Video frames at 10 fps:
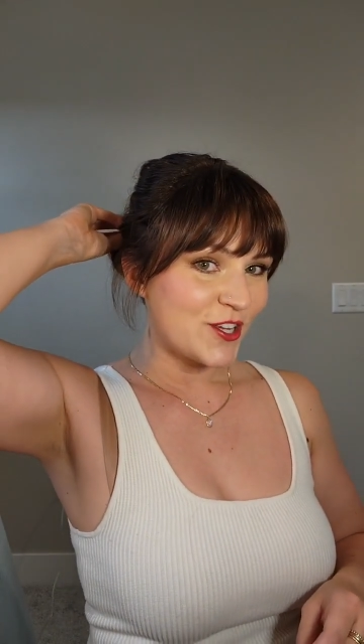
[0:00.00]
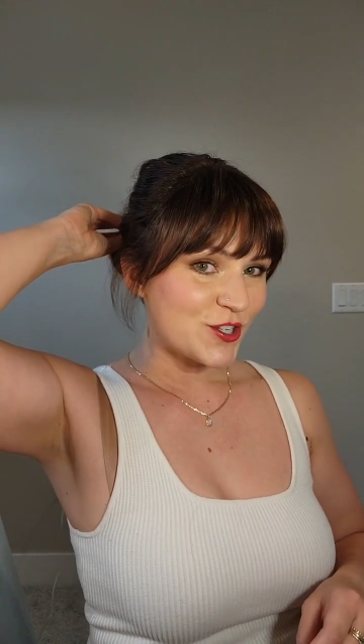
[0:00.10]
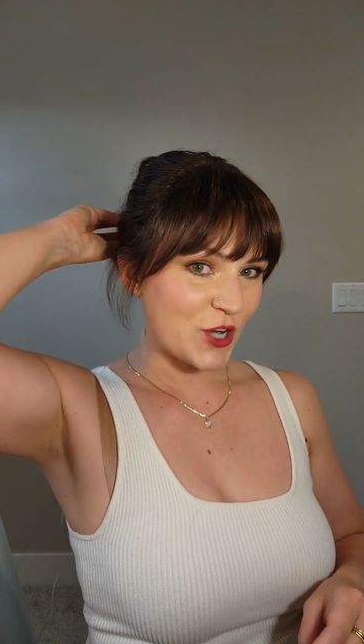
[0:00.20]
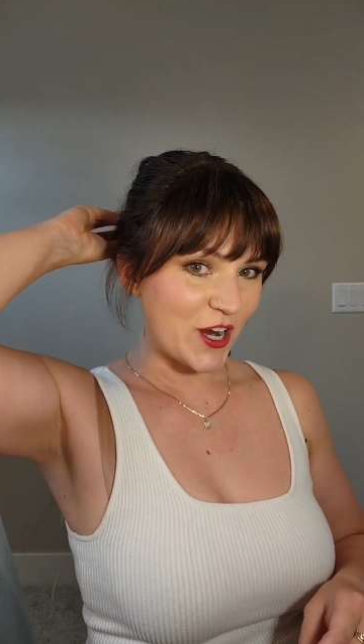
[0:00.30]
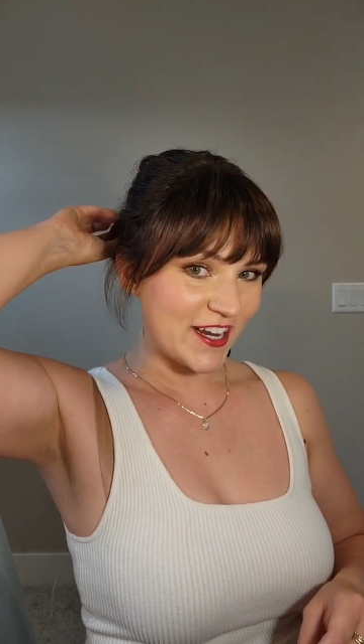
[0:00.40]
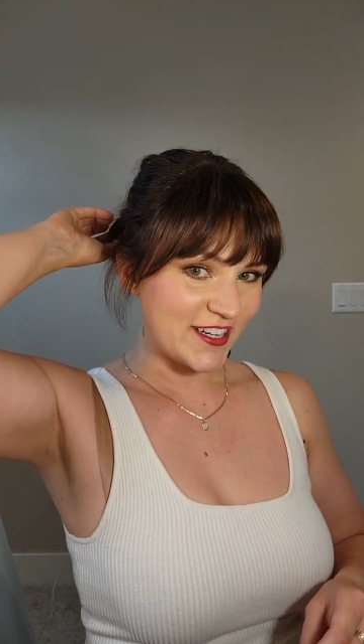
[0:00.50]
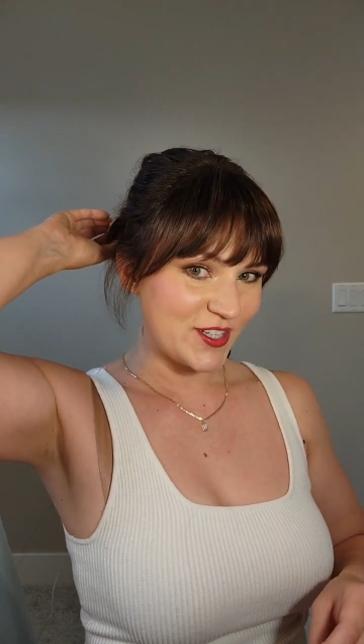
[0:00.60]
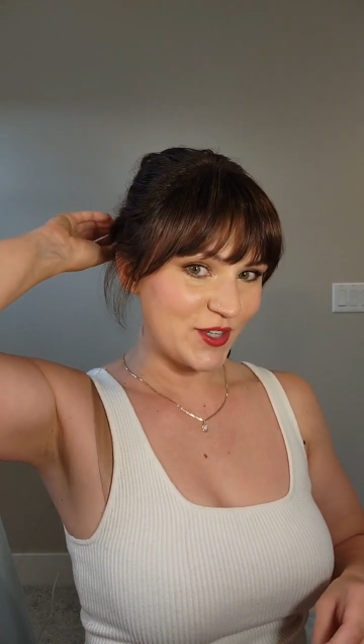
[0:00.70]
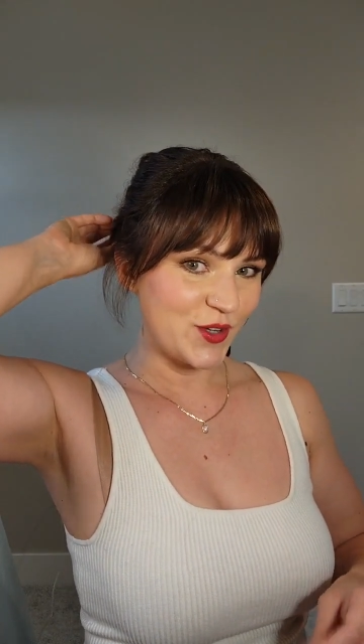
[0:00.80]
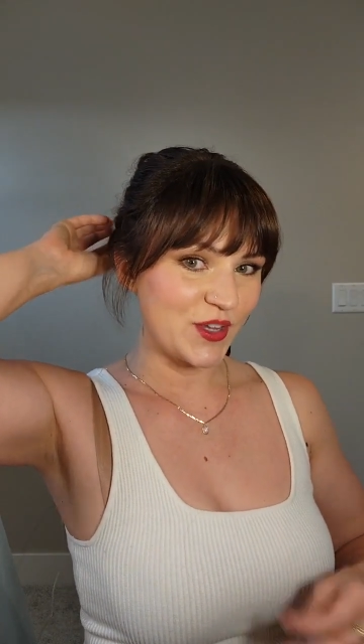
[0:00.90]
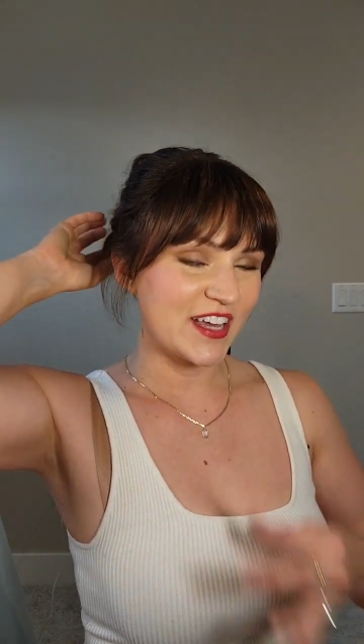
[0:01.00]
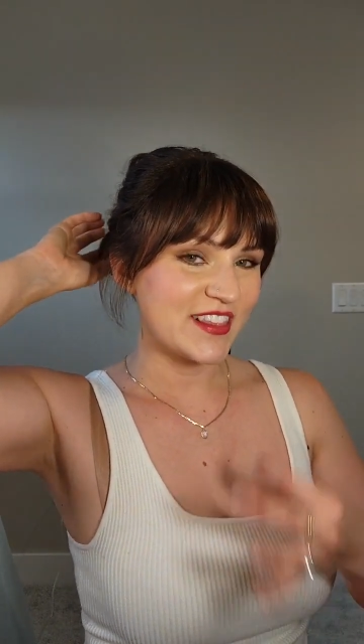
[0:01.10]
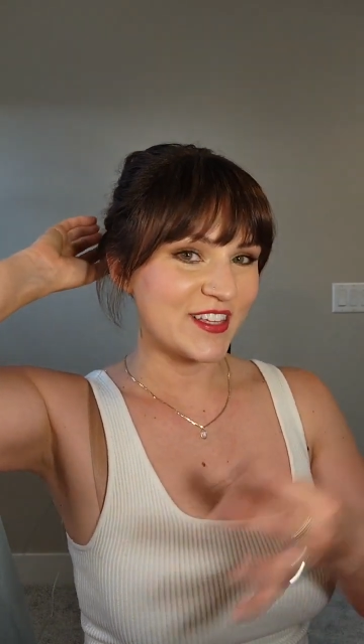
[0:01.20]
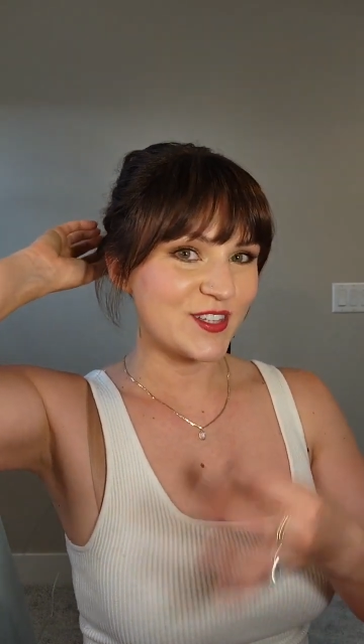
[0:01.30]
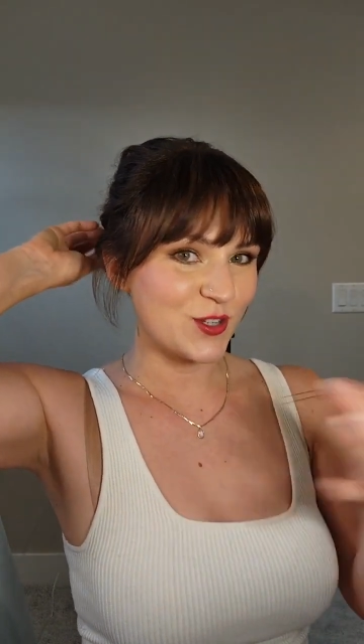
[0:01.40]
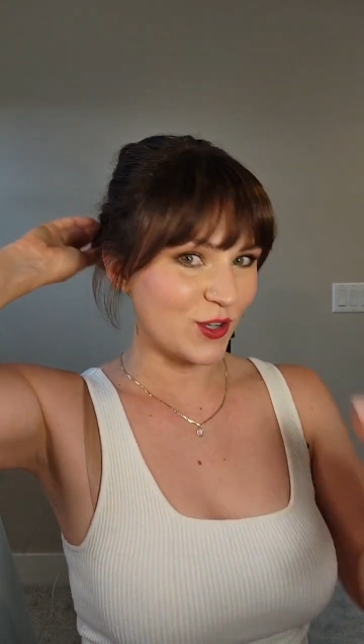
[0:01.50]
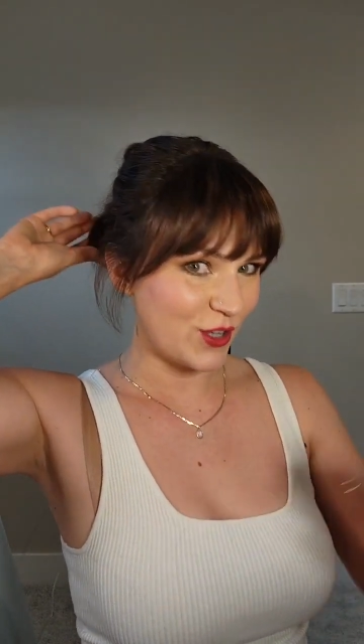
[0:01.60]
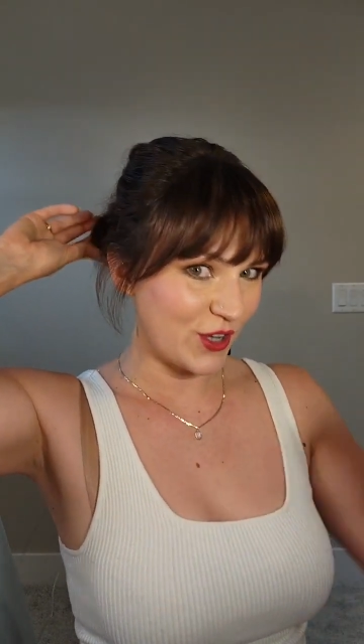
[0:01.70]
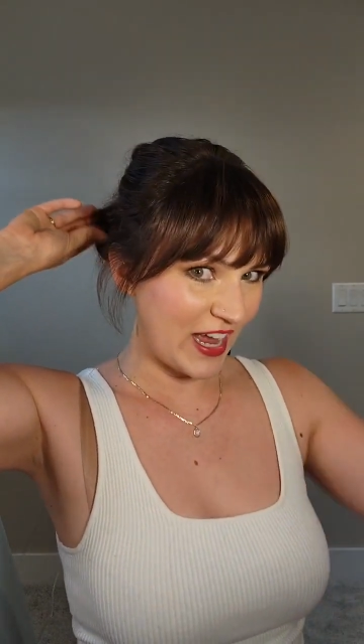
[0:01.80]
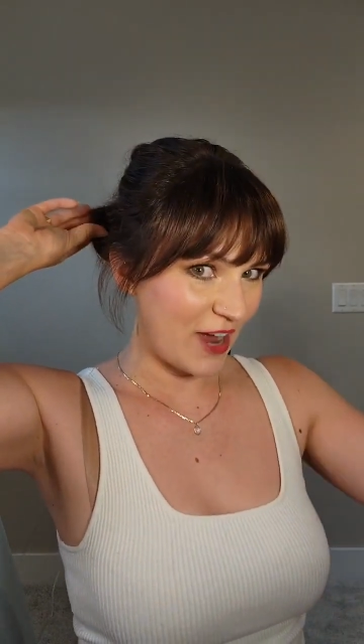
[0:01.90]
trying to get this to
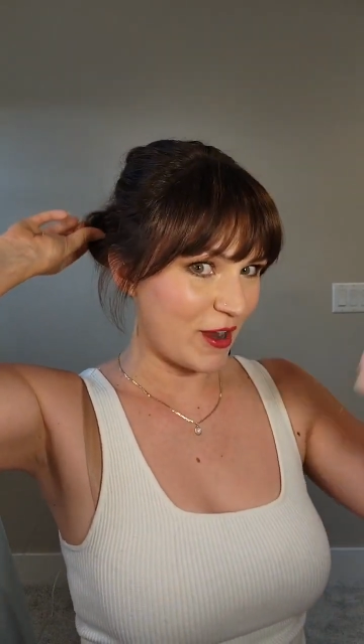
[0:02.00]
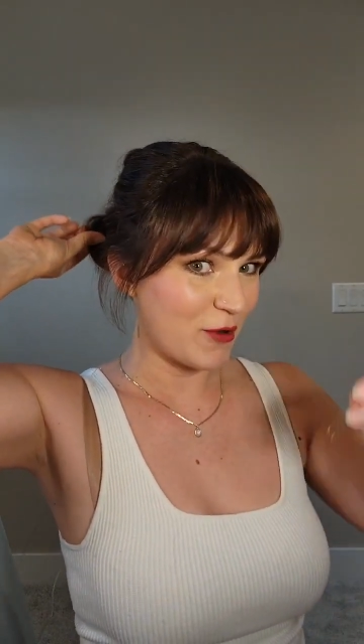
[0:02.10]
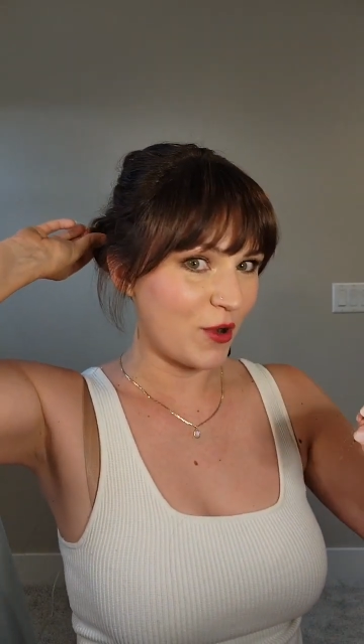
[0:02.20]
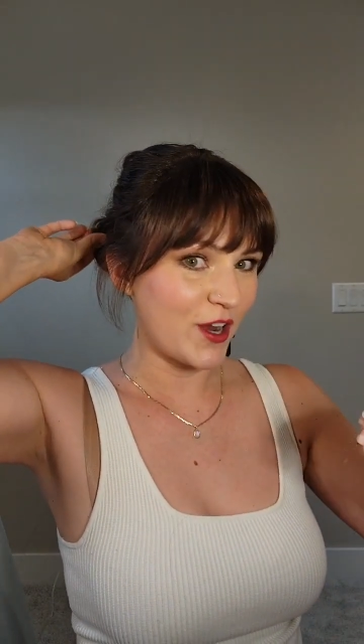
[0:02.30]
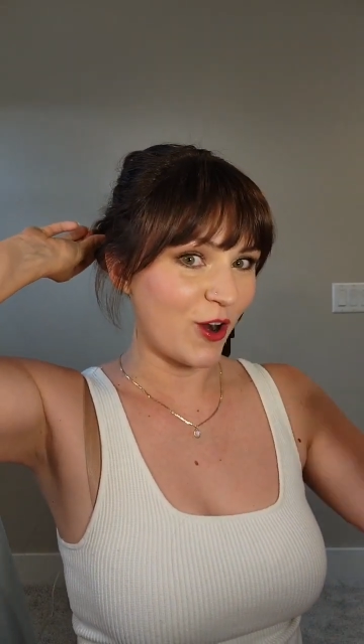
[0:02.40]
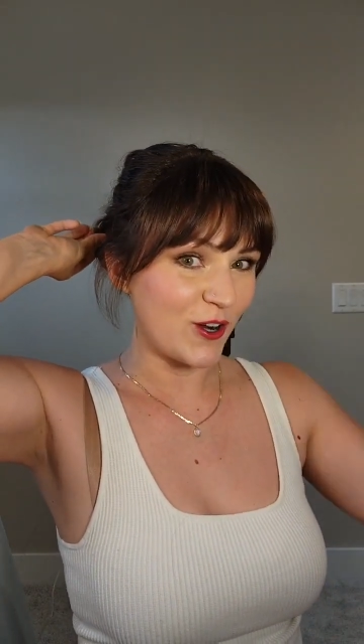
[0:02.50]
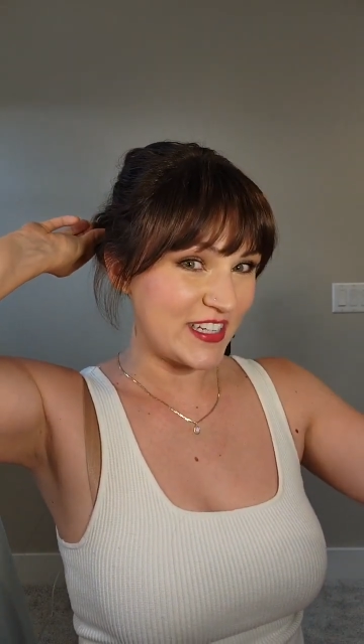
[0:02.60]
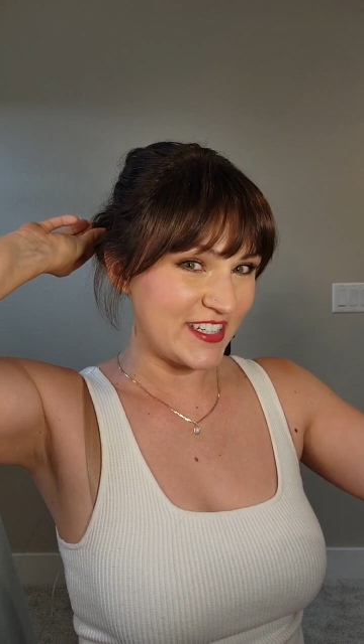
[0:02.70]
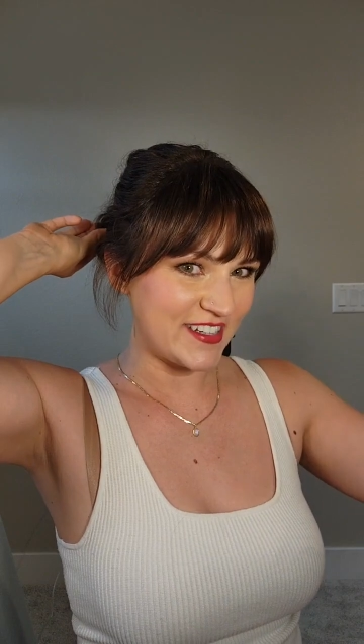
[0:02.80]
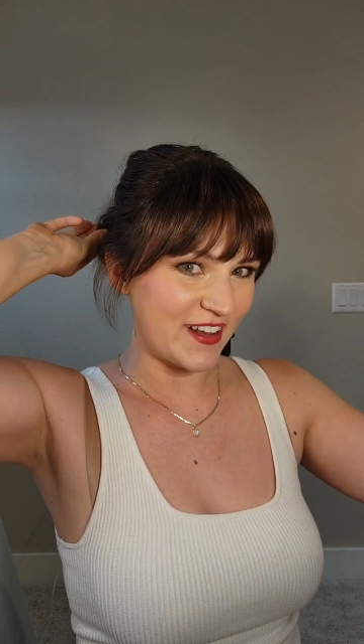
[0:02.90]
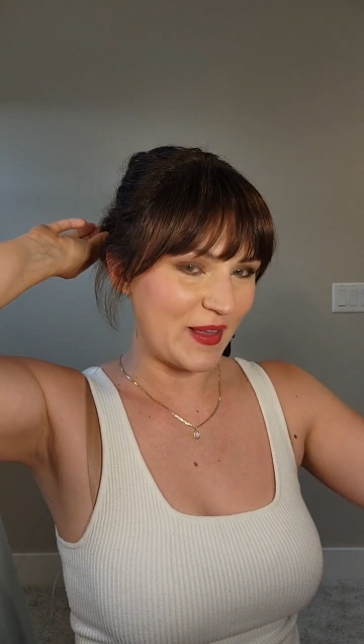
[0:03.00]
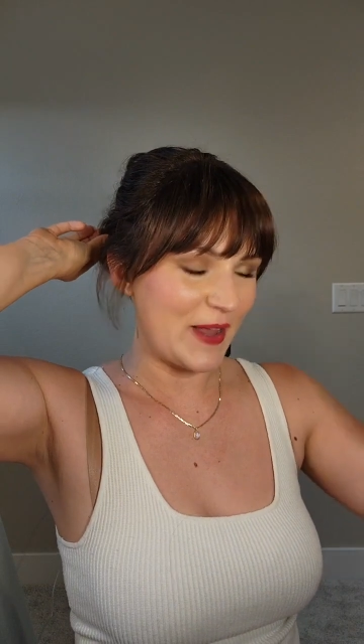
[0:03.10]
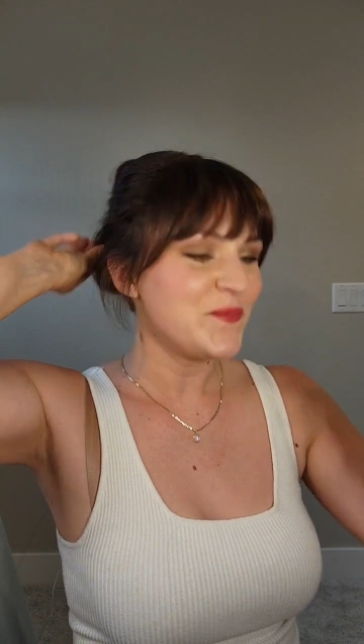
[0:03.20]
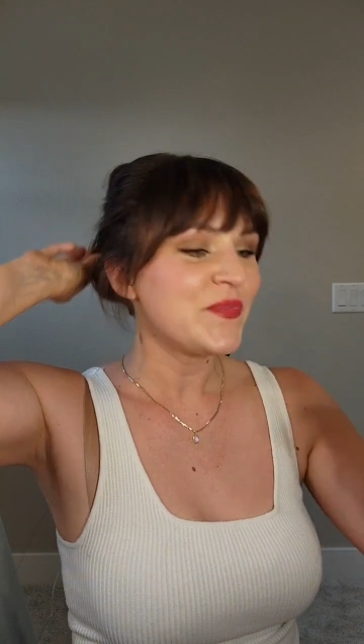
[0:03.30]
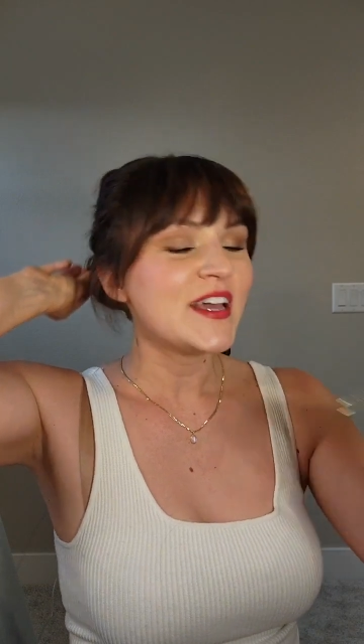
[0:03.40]
look how I want artistically.